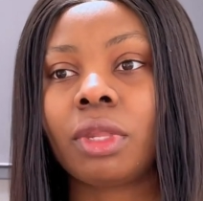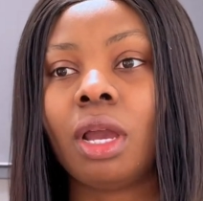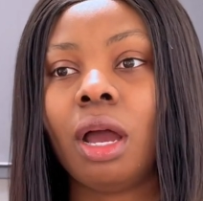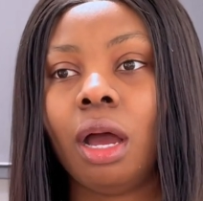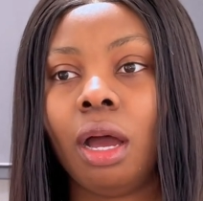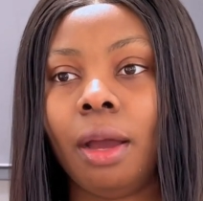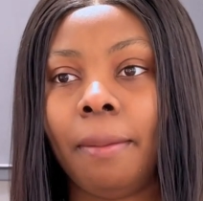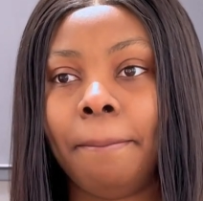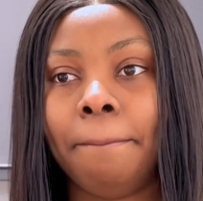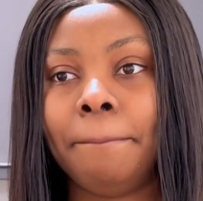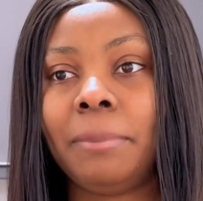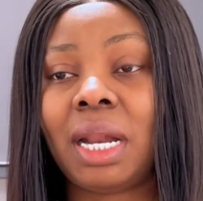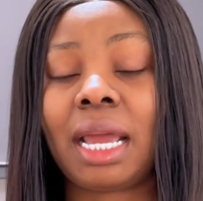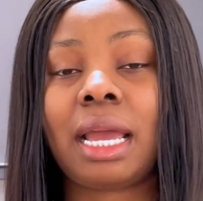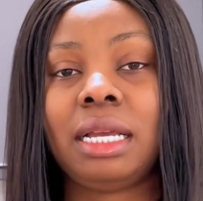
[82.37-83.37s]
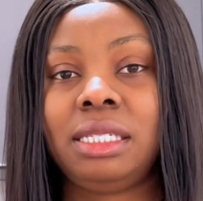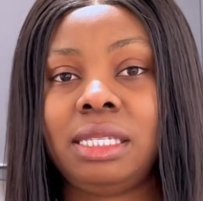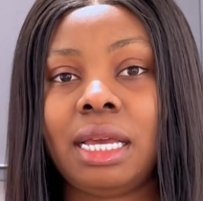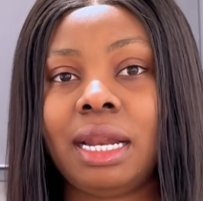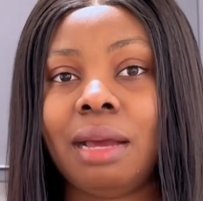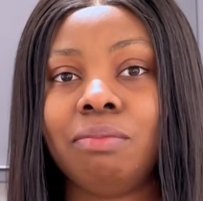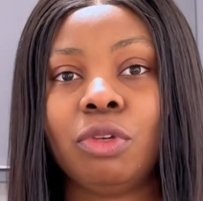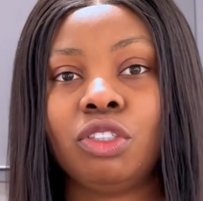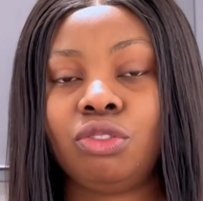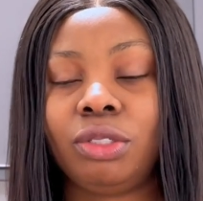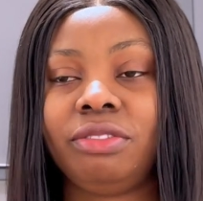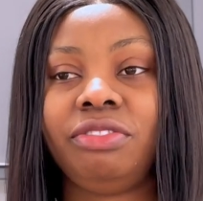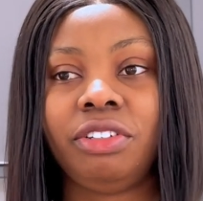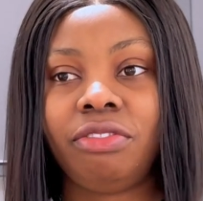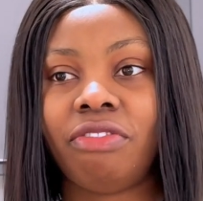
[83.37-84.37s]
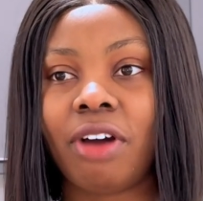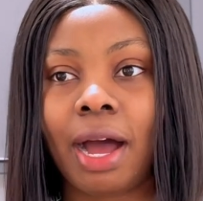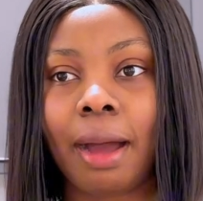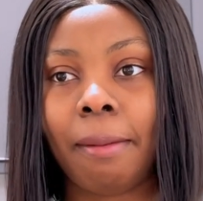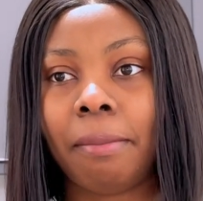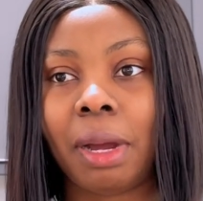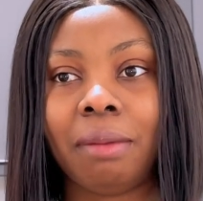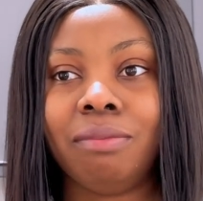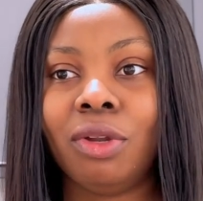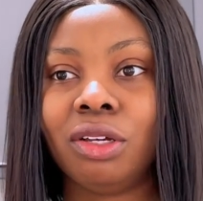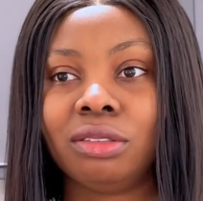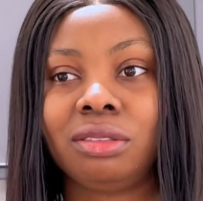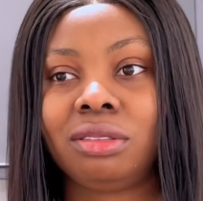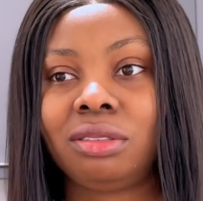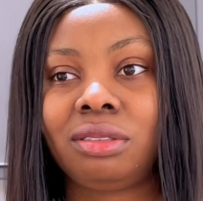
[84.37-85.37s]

Um like I said, I'm not doing fit farm, i'm not